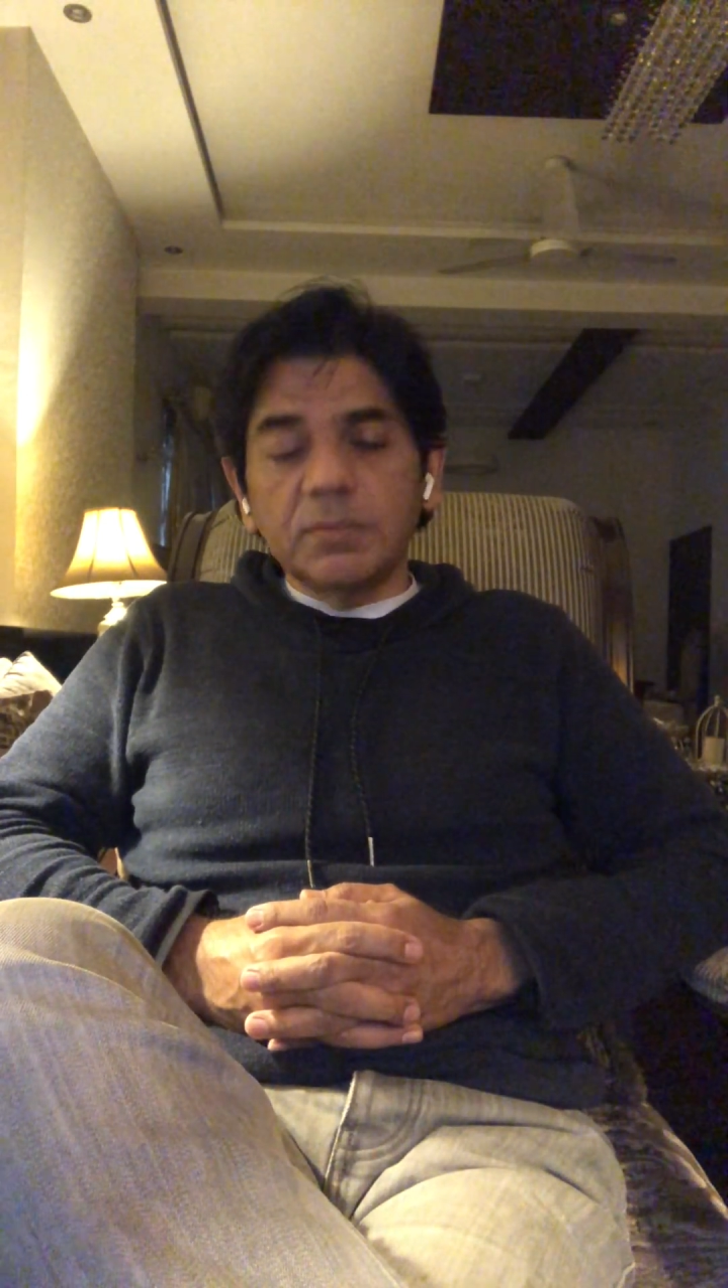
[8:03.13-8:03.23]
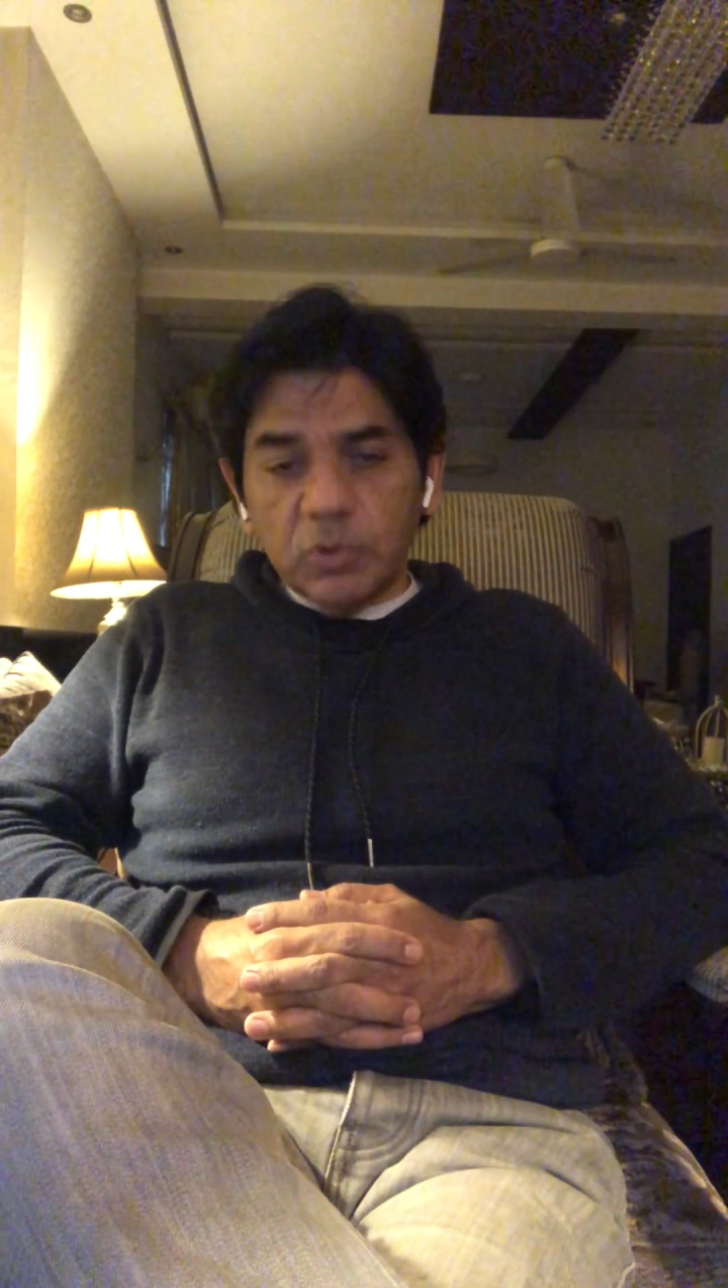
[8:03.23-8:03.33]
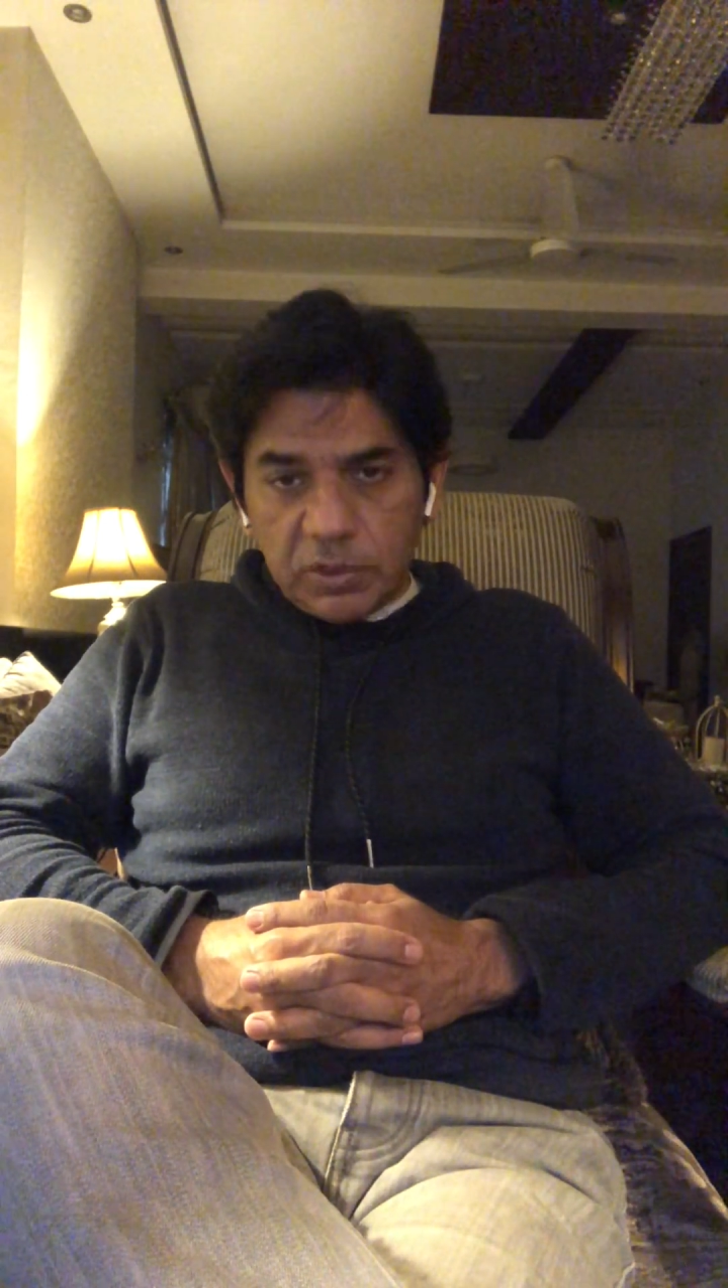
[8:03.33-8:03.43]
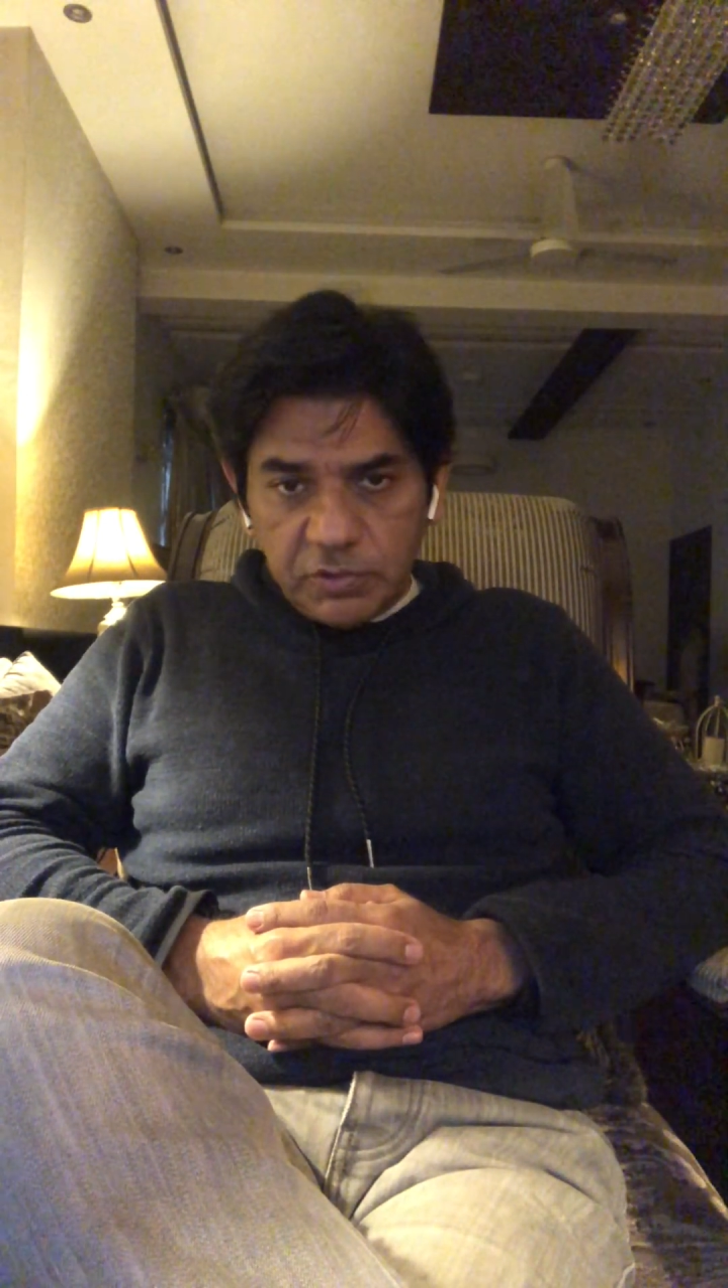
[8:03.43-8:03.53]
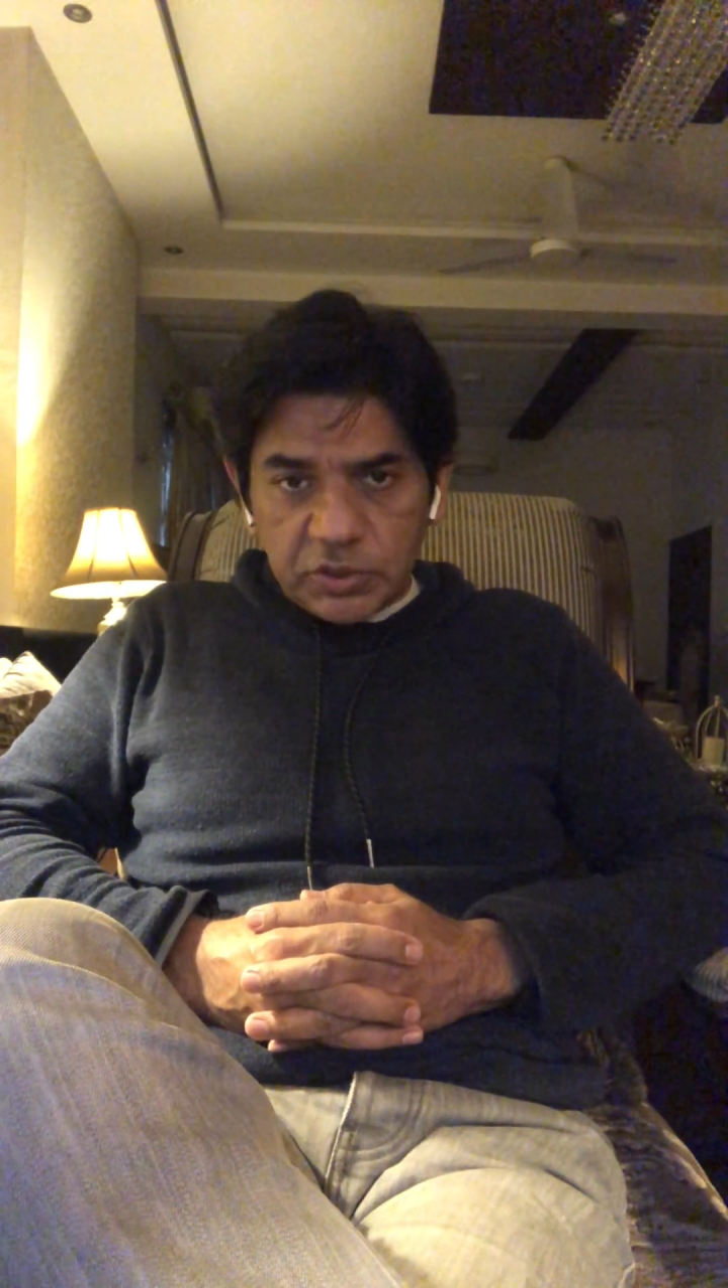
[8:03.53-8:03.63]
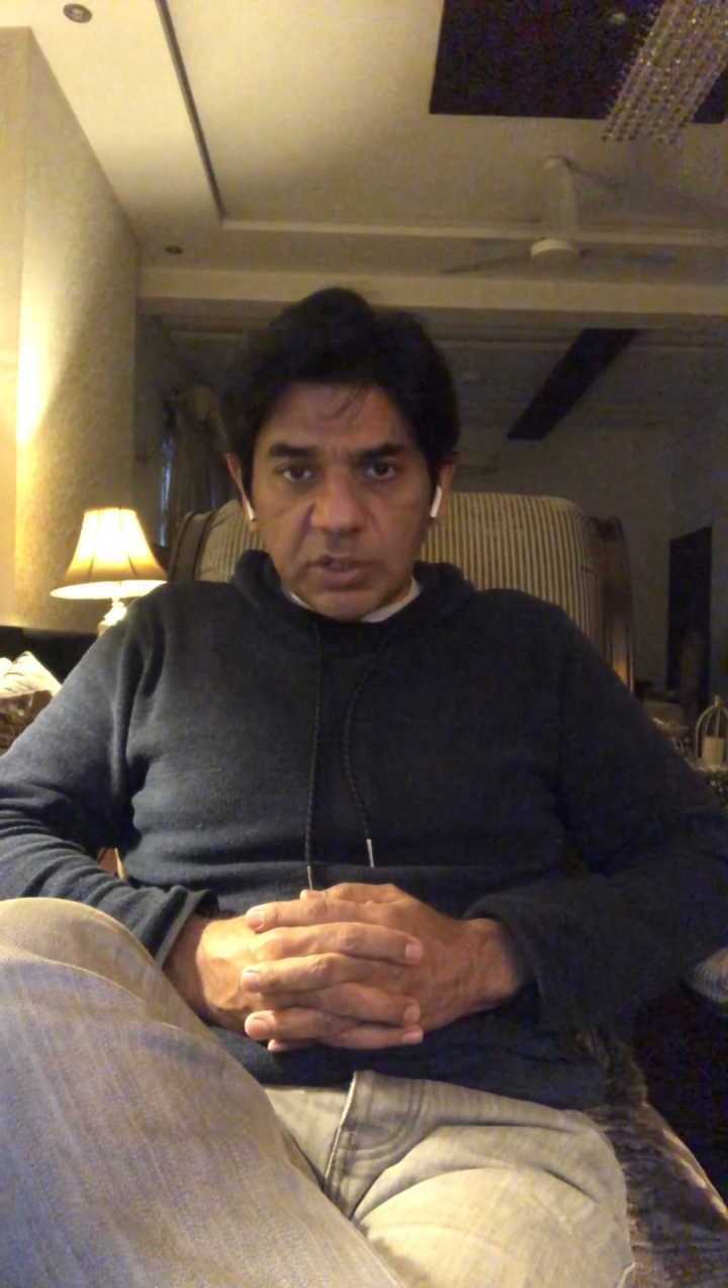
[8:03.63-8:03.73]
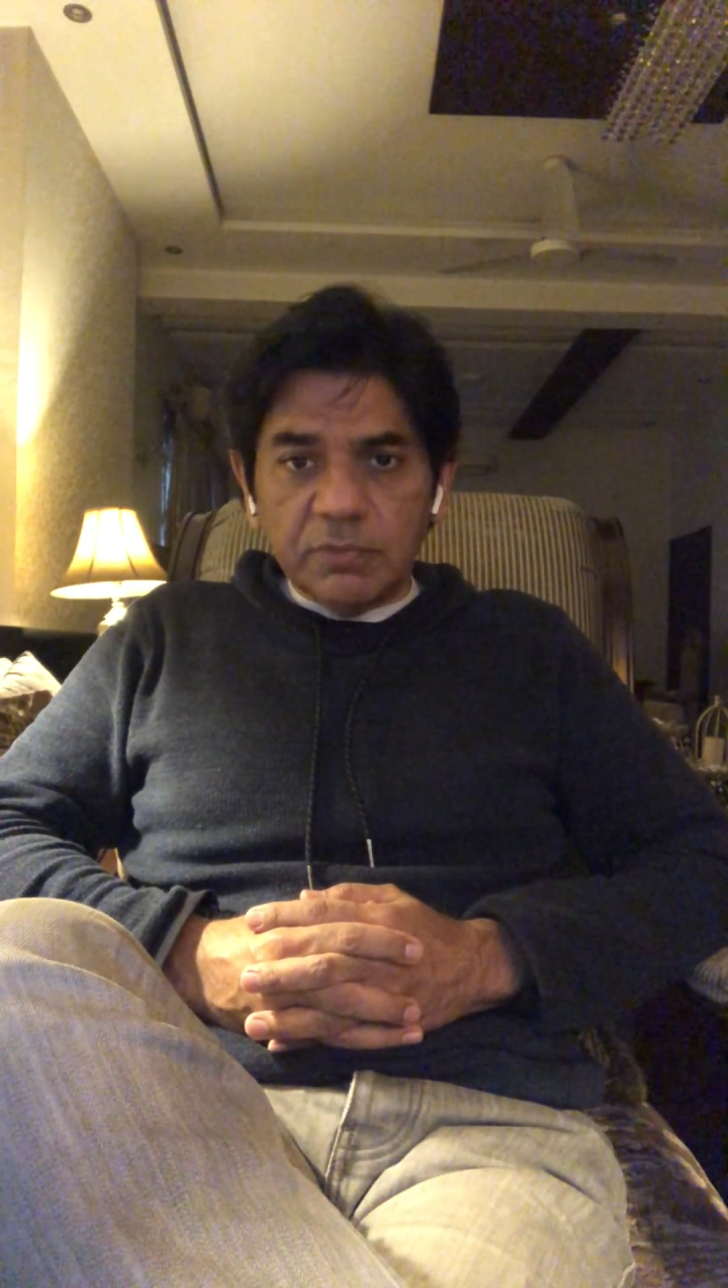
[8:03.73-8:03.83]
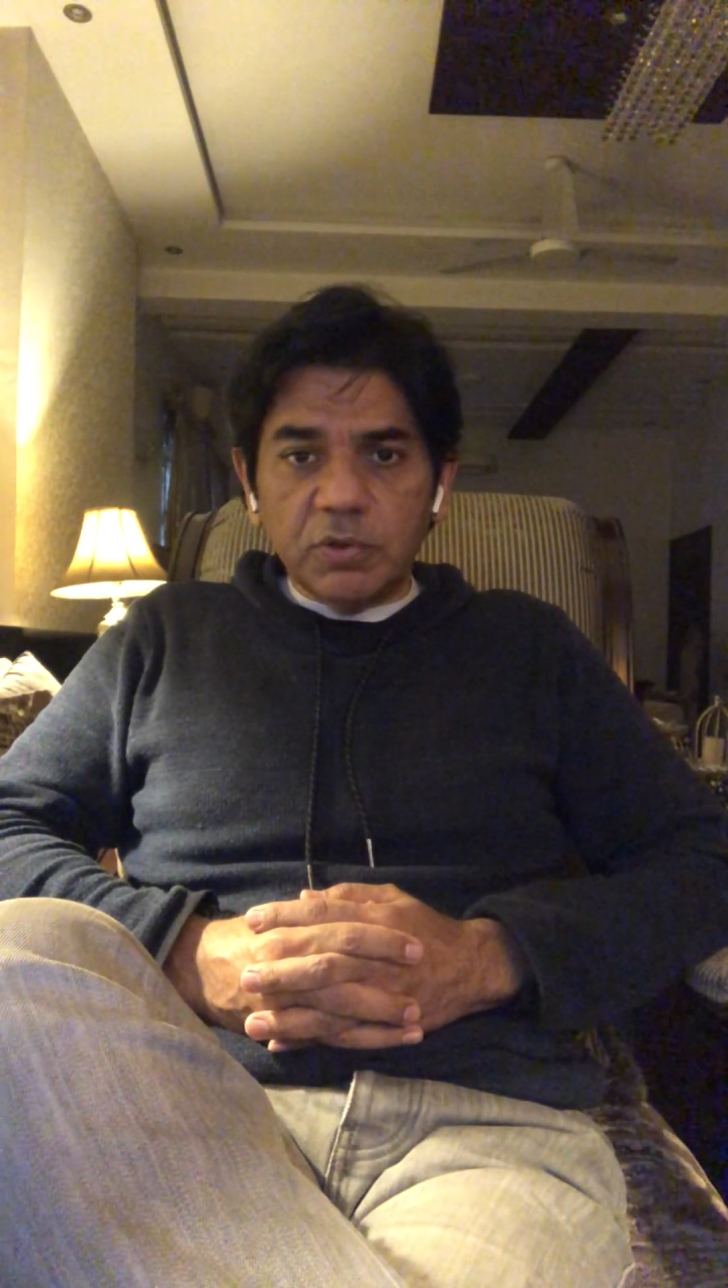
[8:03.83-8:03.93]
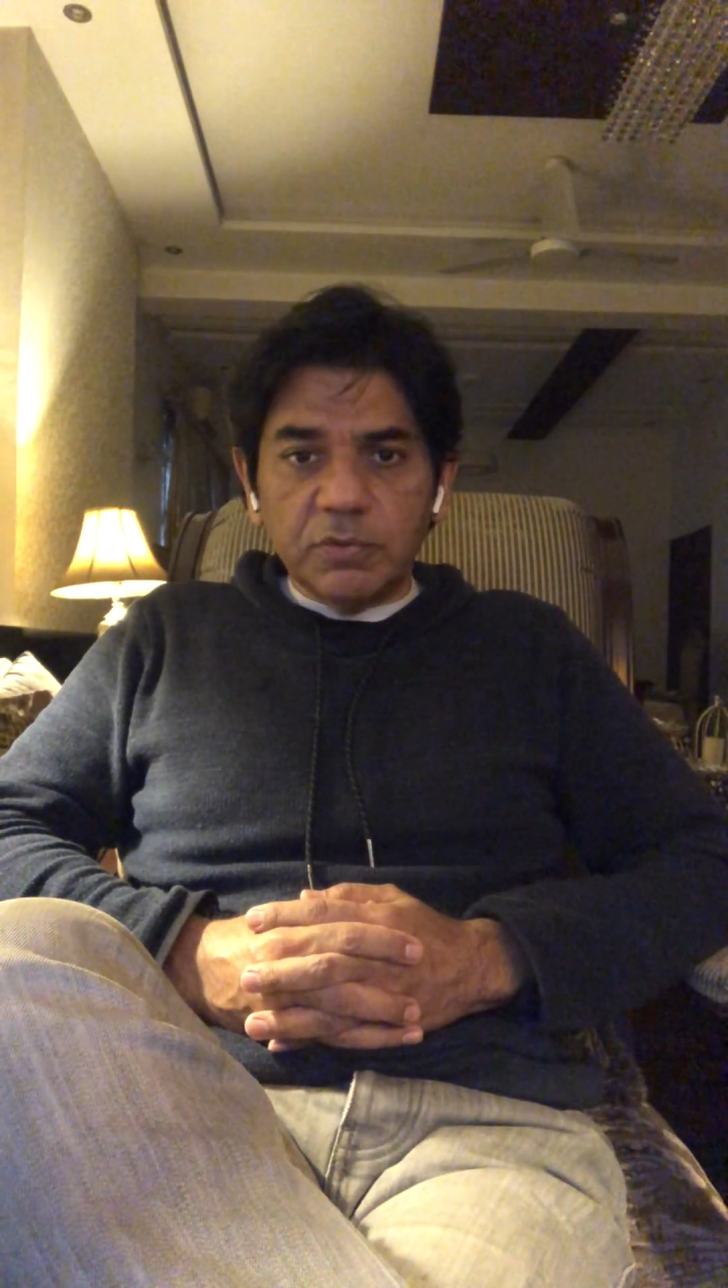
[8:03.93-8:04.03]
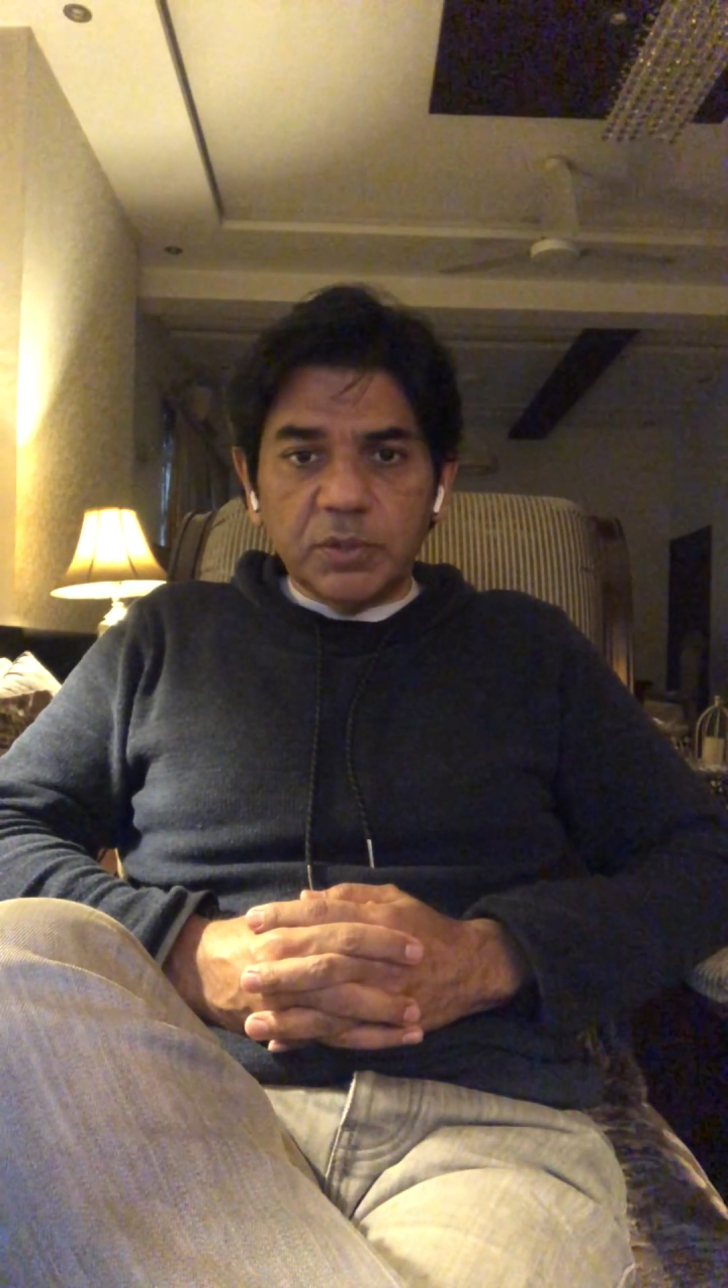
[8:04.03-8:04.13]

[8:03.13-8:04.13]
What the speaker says: motivation level of